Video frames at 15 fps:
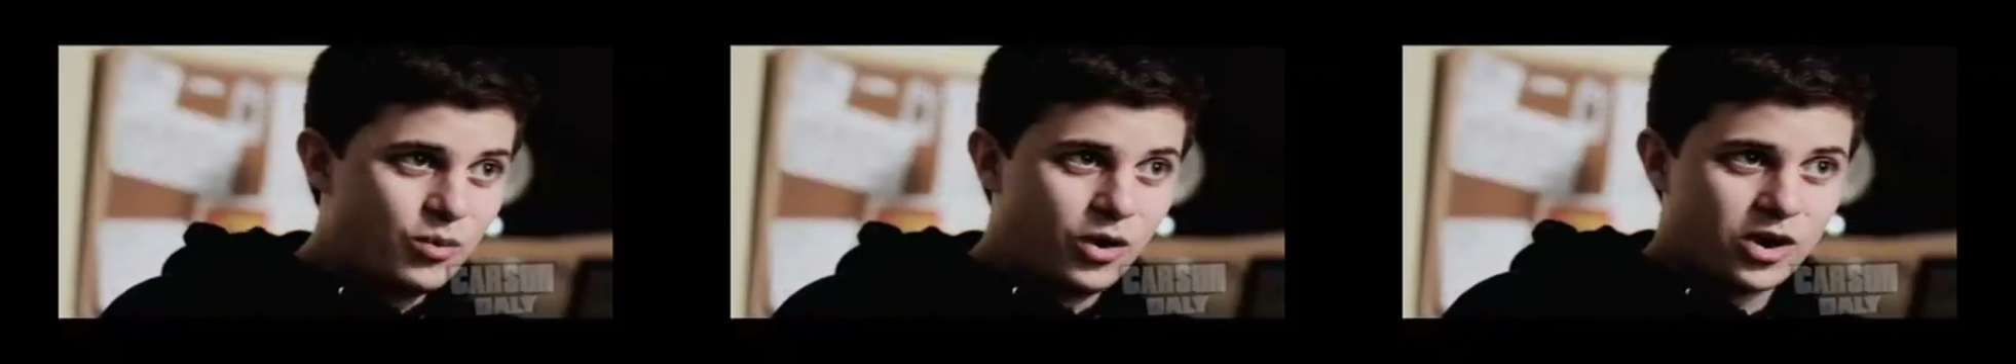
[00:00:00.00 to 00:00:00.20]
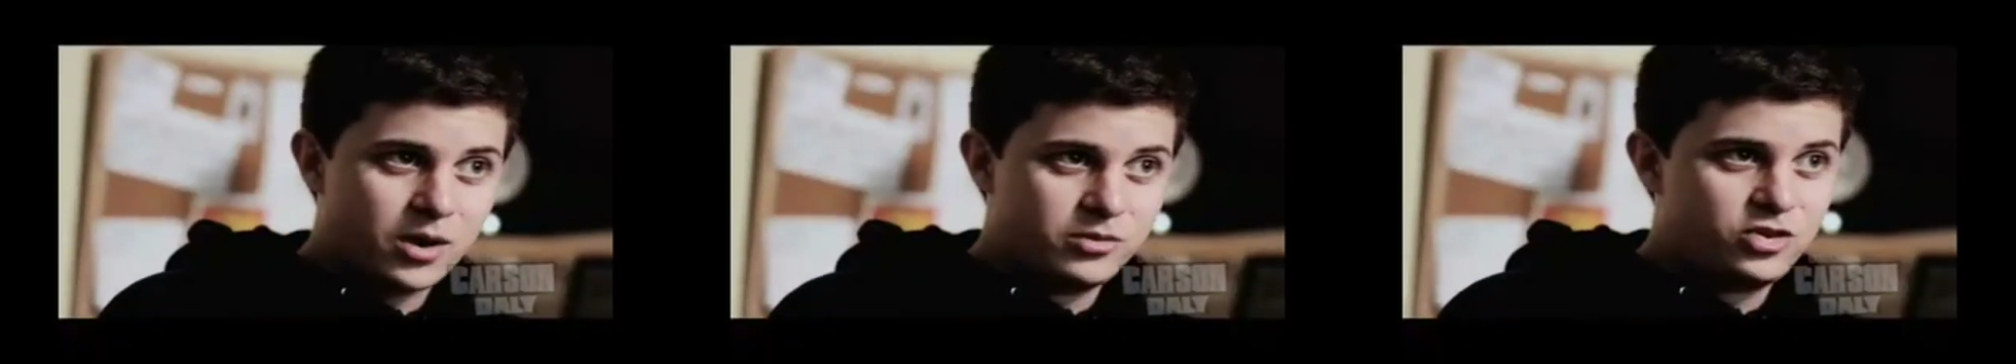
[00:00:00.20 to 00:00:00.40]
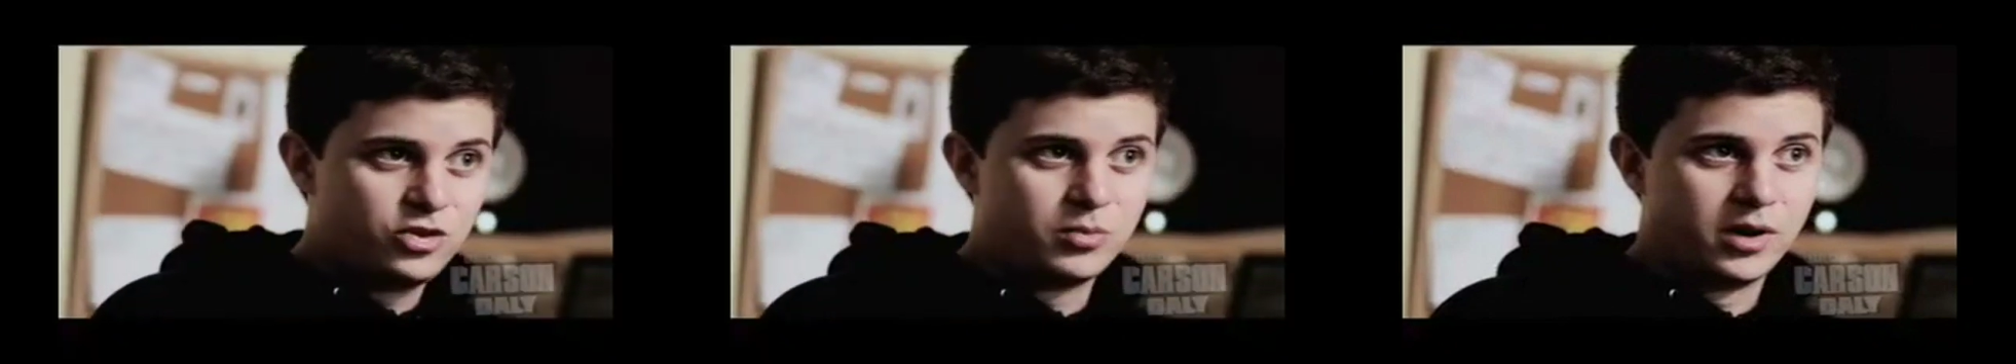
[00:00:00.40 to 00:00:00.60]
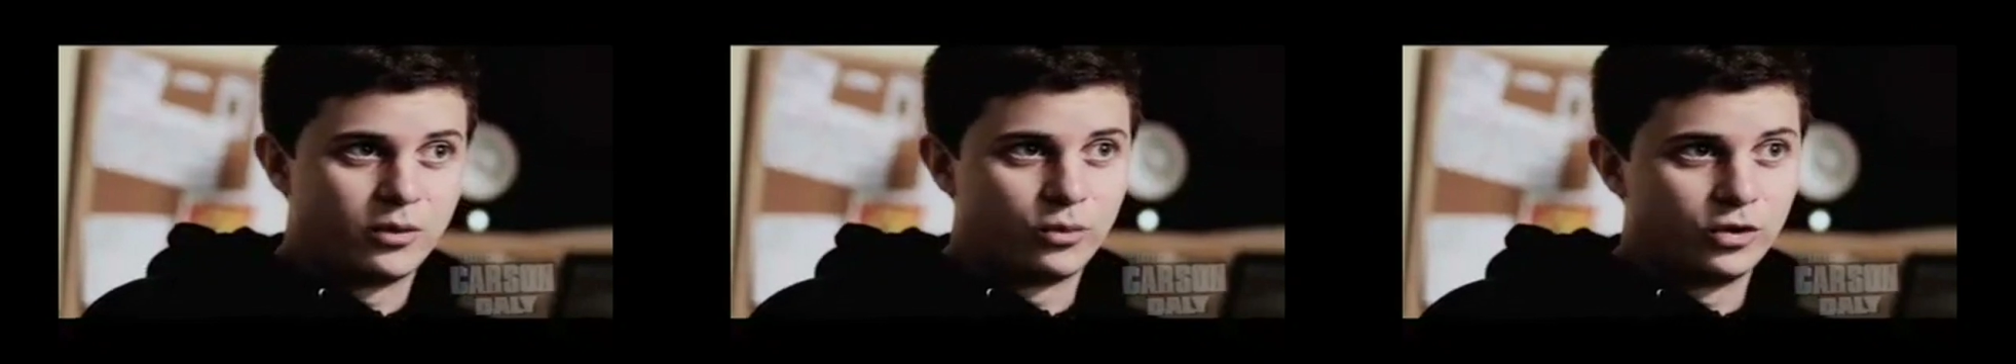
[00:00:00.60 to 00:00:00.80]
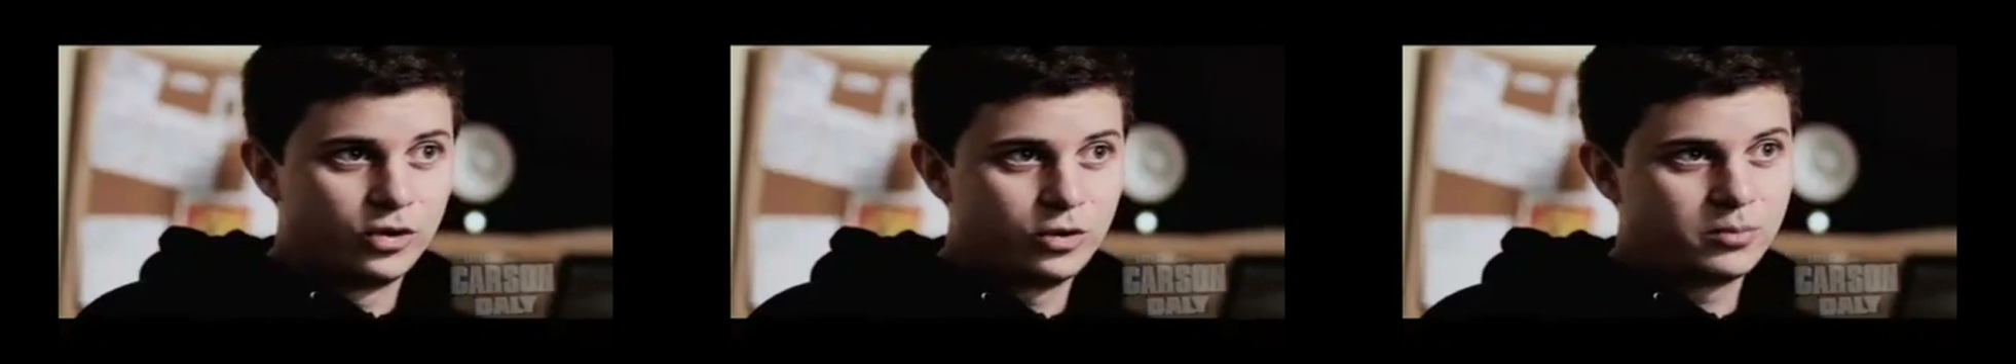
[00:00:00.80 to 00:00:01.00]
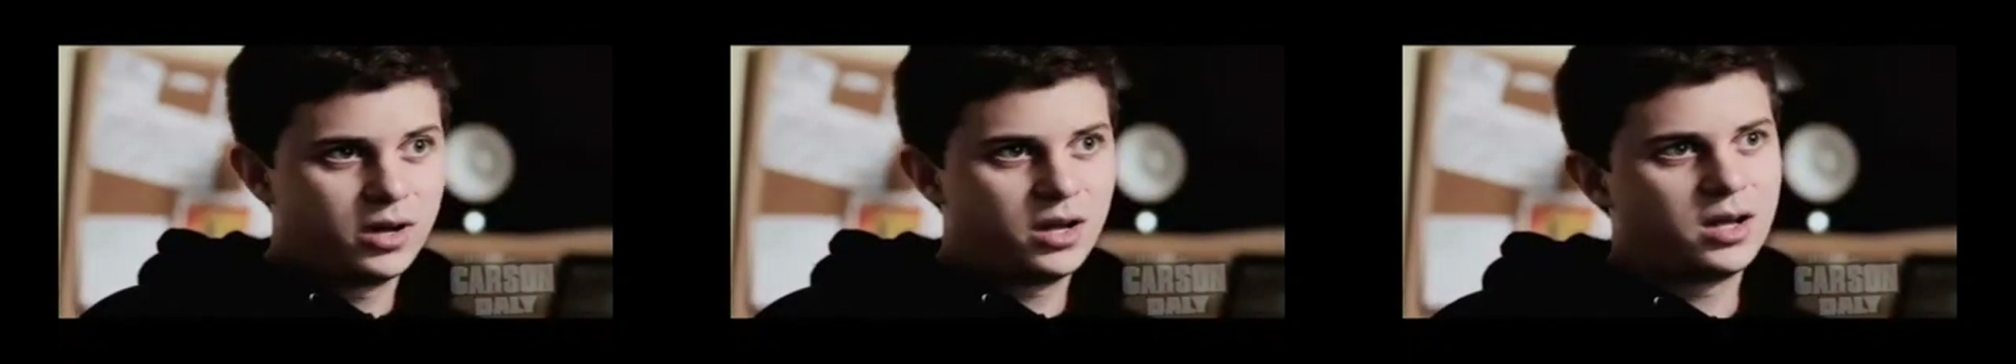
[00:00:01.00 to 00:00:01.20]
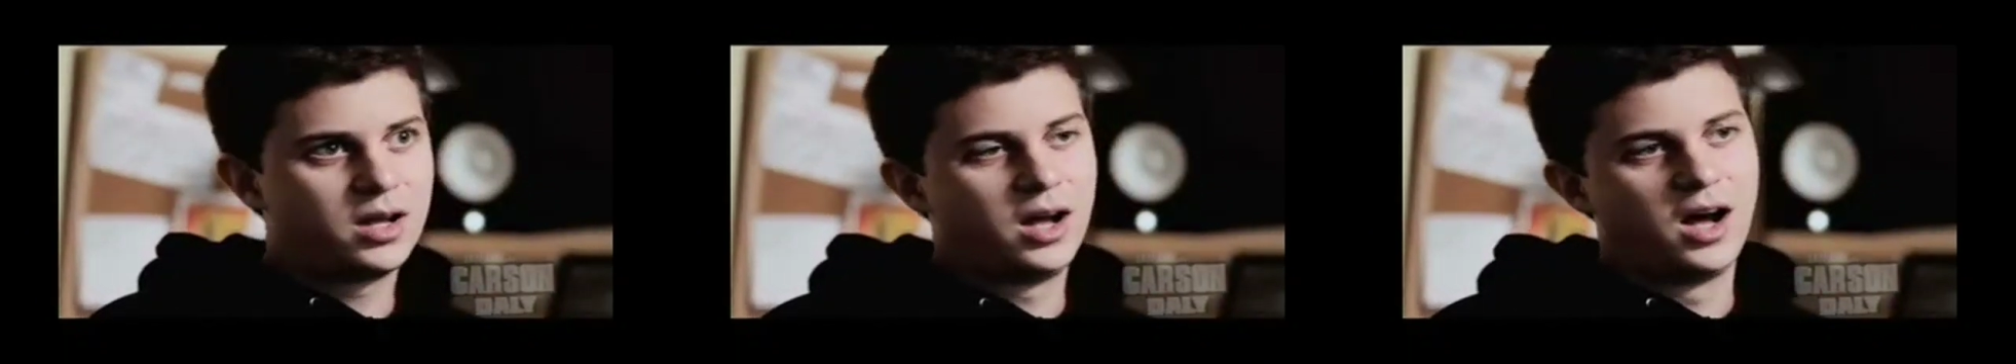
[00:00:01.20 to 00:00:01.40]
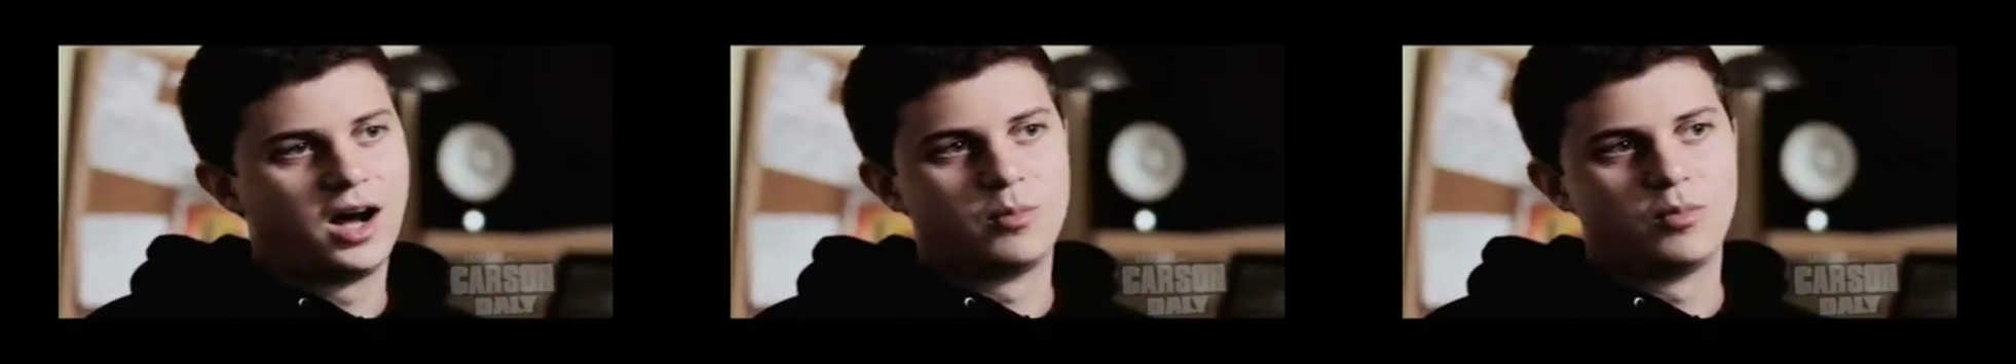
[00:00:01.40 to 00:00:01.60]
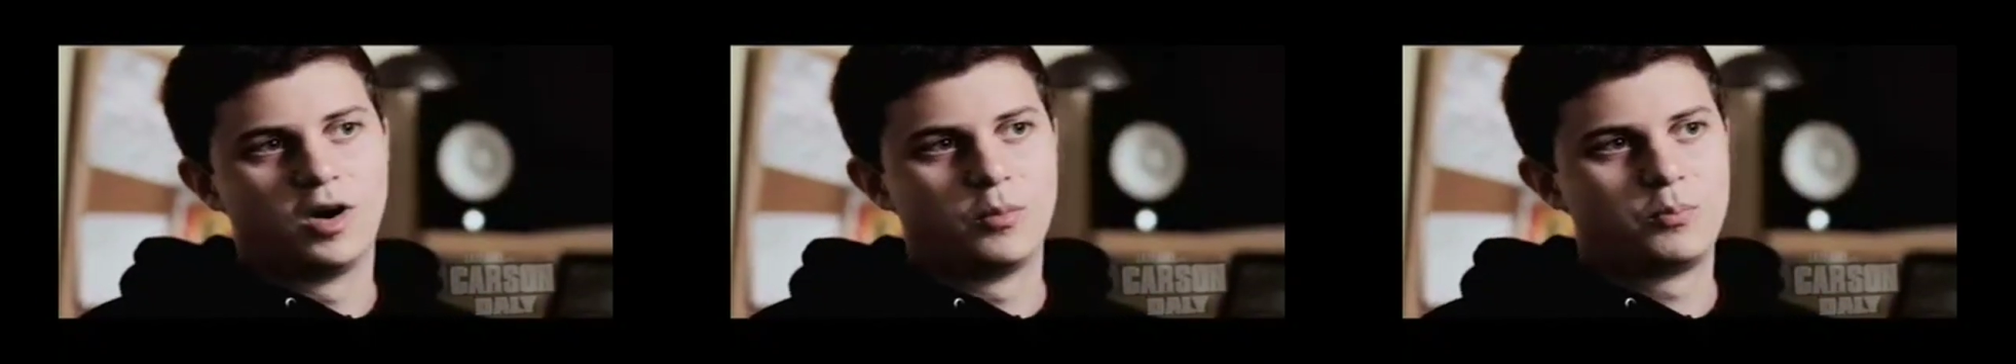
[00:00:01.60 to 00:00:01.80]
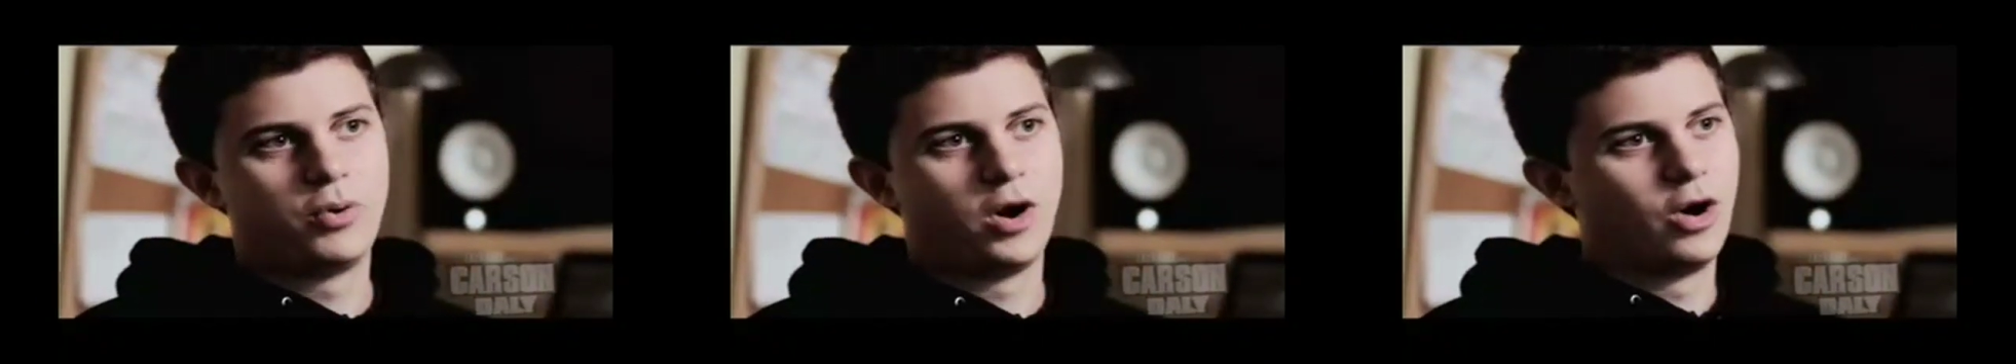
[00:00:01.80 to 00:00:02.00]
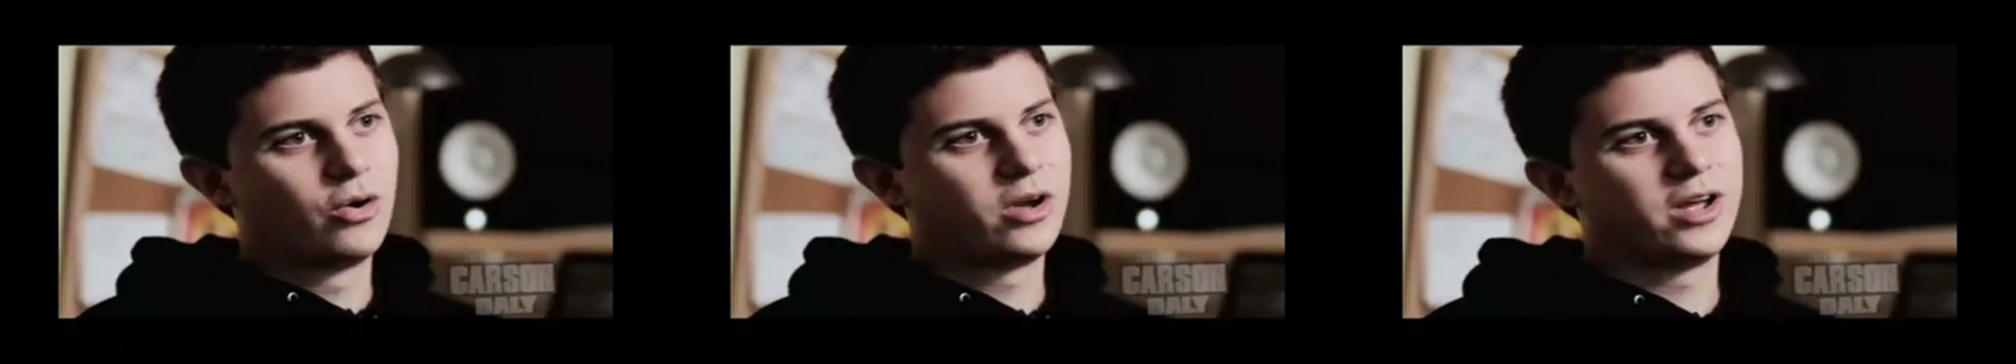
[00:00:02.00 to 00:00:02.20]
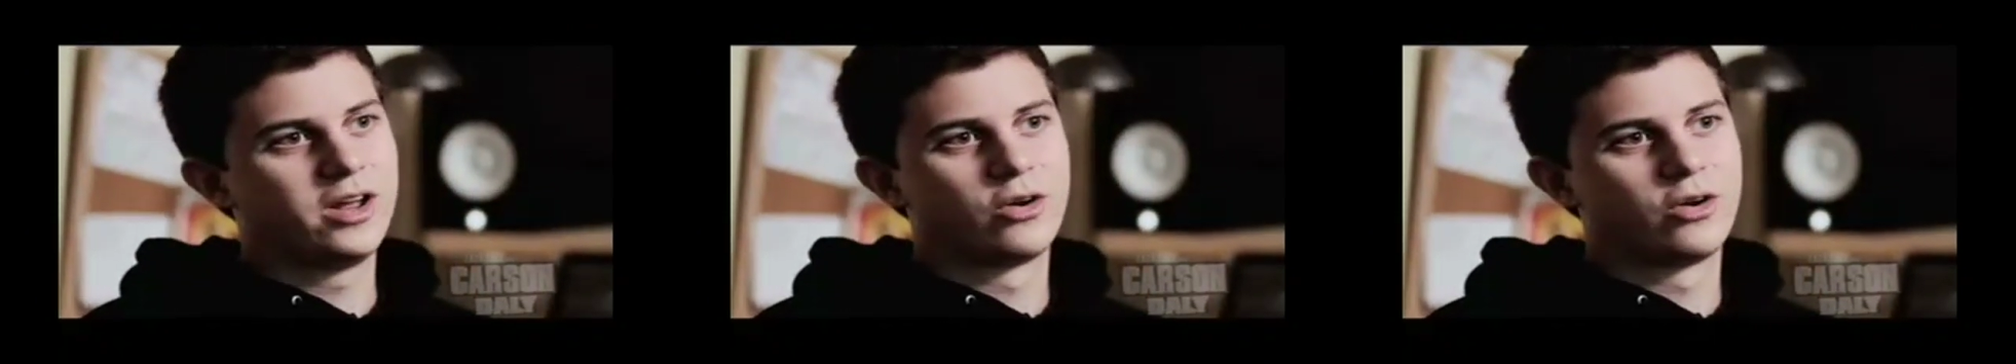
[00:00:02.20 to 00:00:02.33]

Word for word: Welcome to my room. I'm a poet